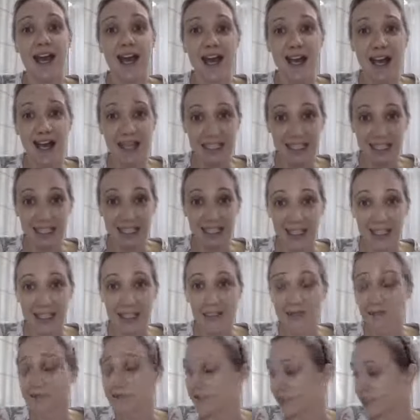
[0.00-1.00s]
And
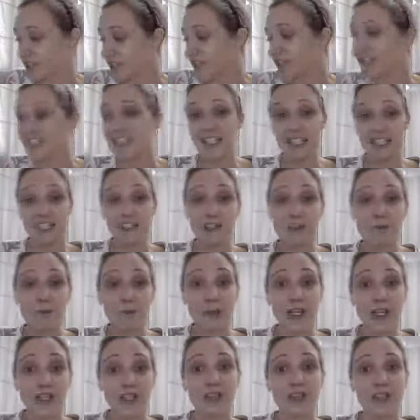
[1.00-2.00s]
if this is the
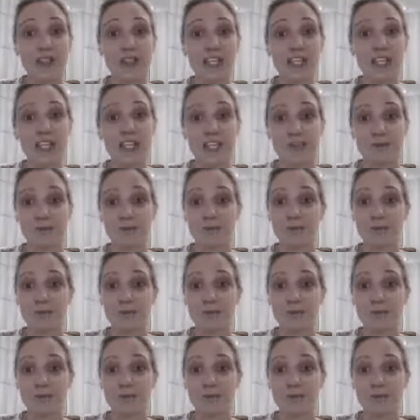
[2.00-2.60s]
special thing,